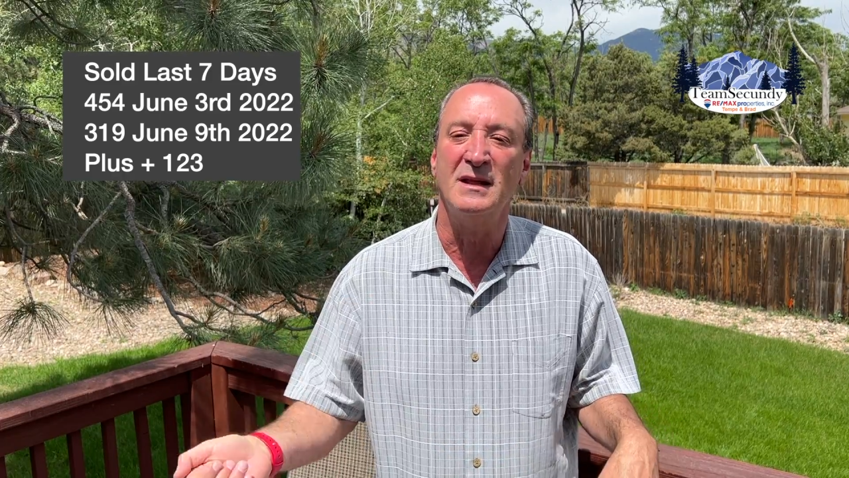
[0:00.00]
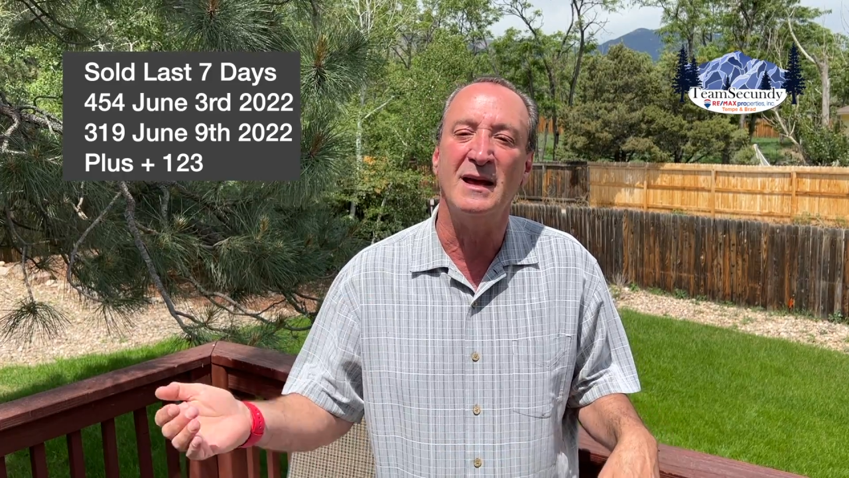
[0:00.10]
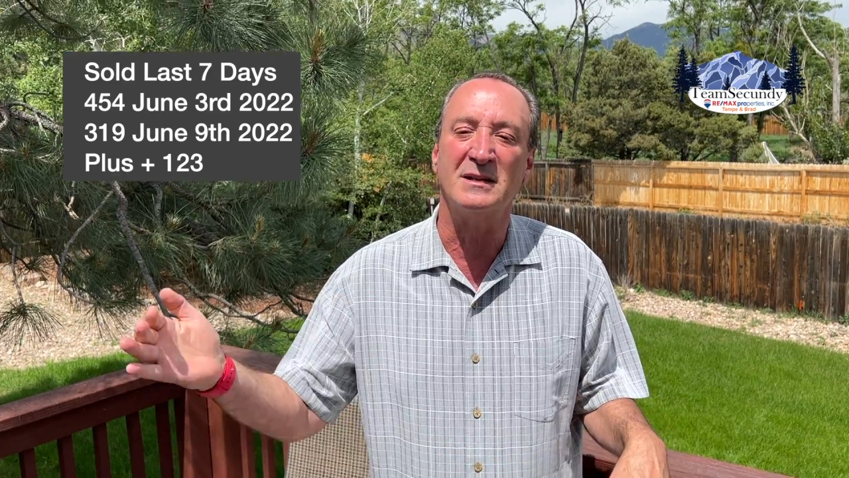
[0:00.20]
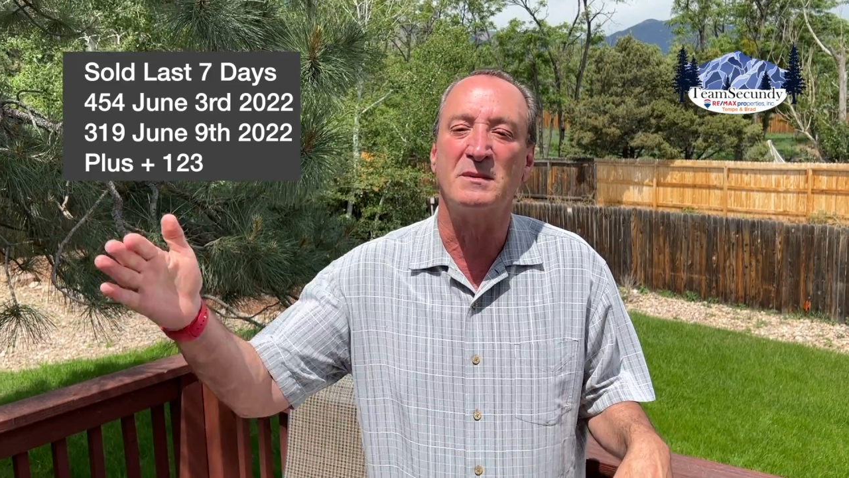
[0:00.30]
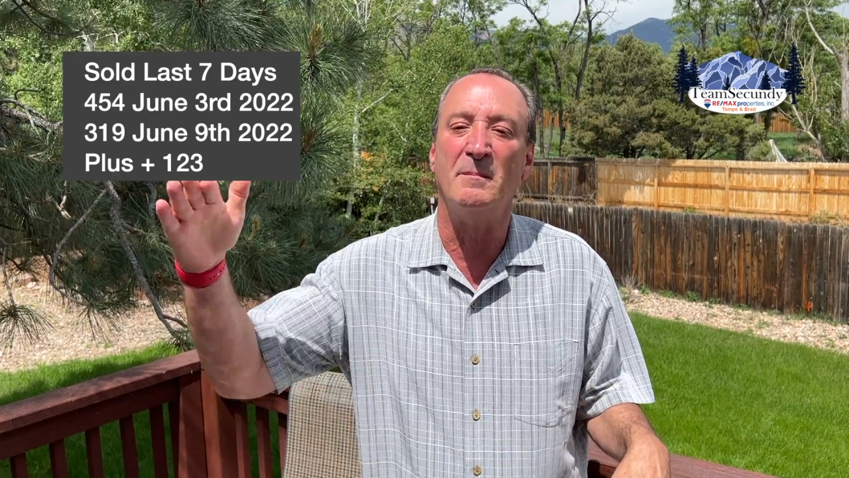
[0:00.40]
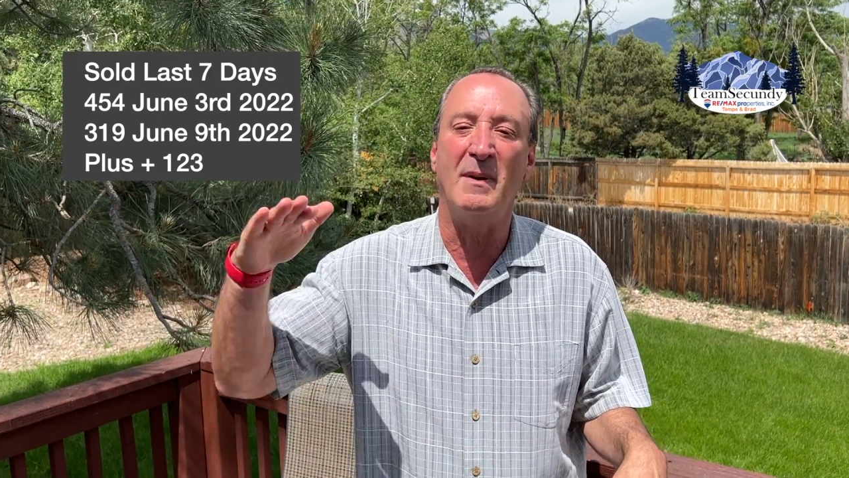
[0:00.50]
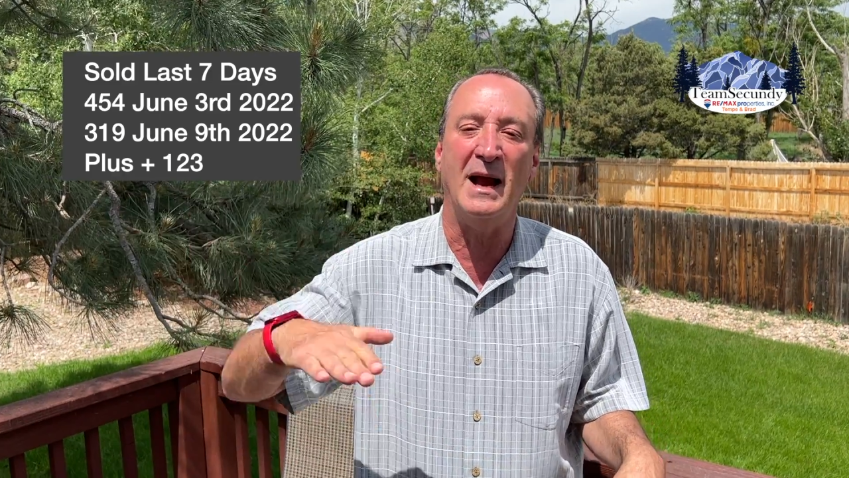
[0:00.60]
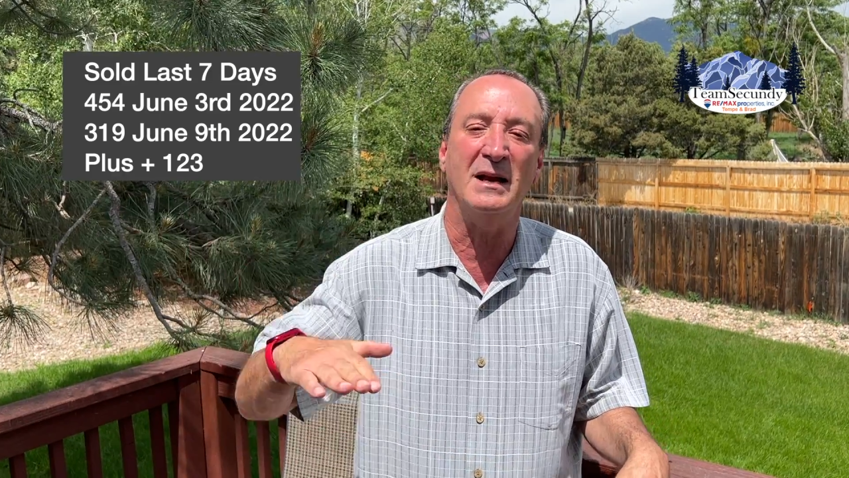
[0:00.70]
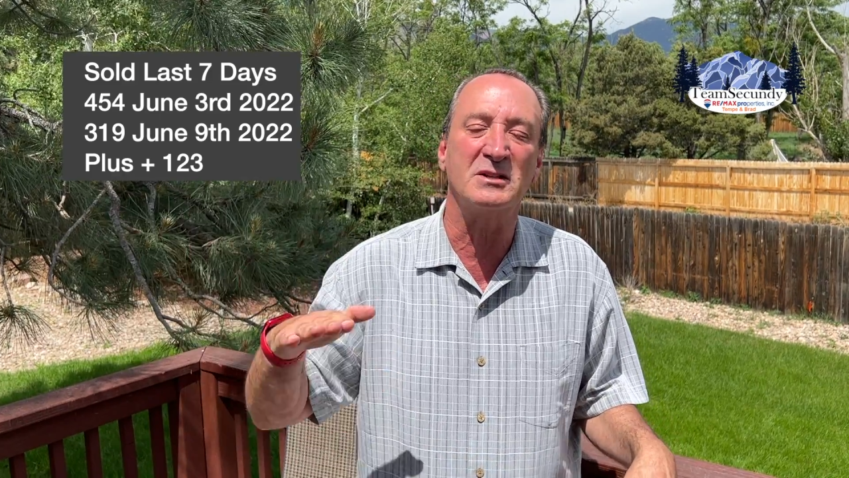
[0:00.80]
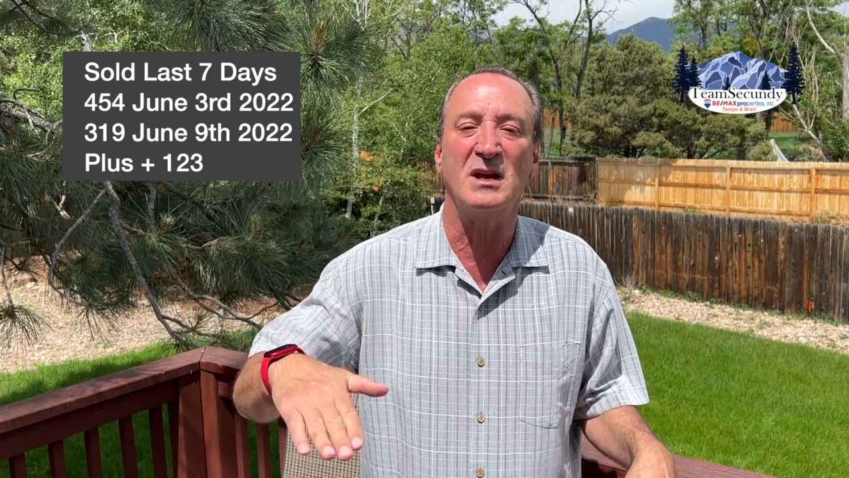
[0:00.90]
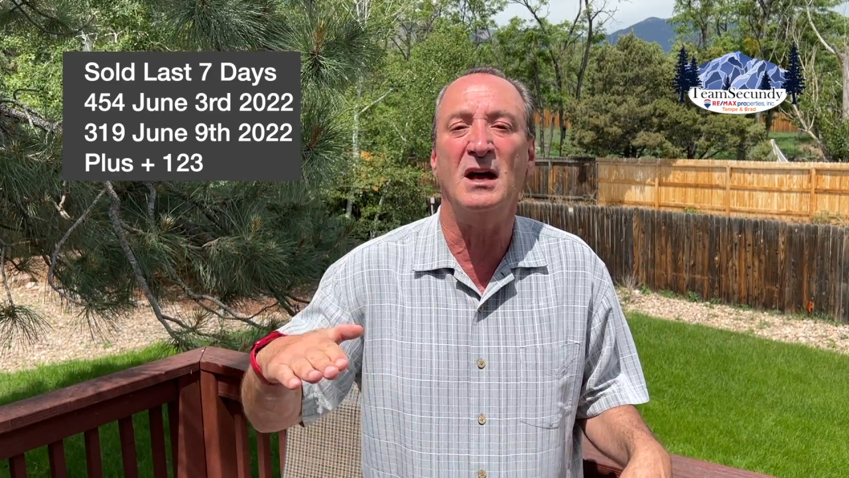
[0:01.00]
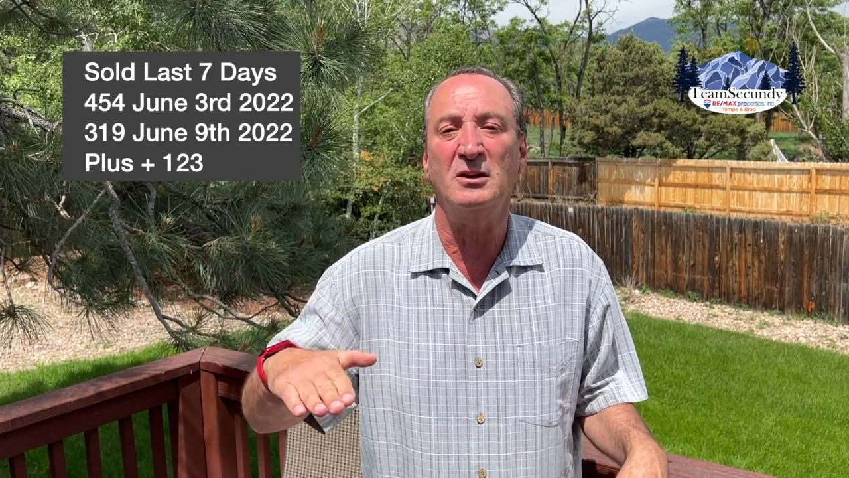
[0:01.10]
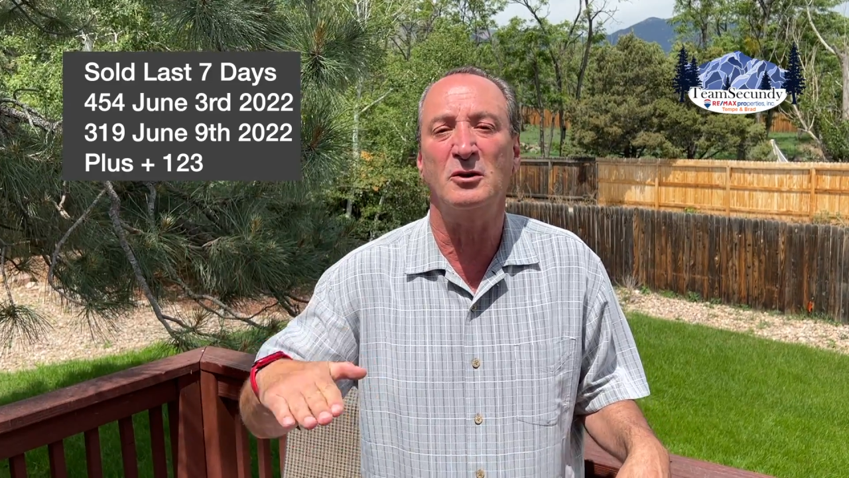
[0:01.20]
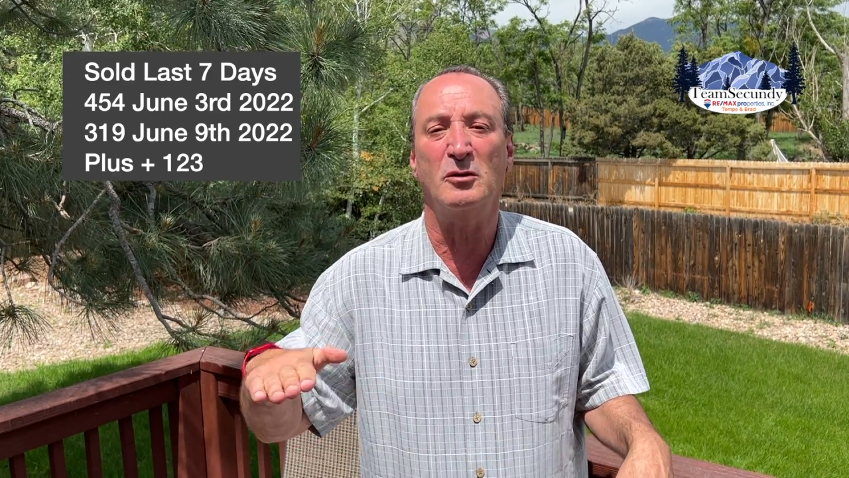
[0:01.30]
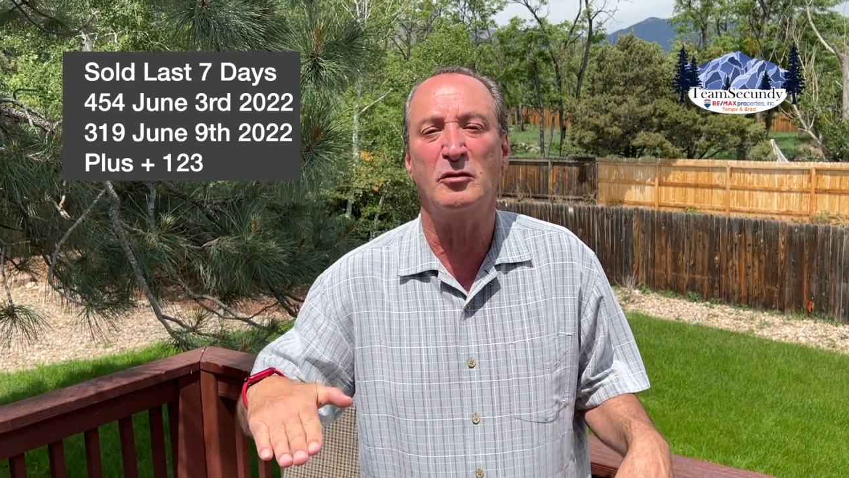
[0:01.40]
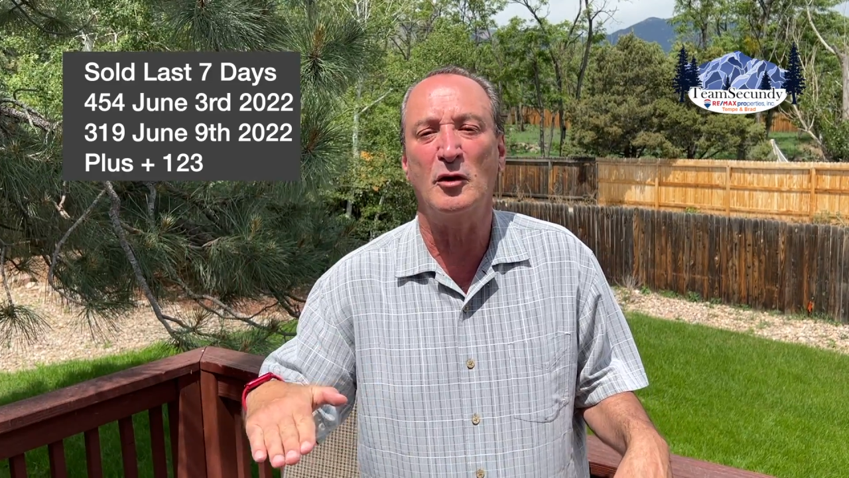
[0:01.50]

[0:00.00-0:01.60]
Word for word: That's minus one hundred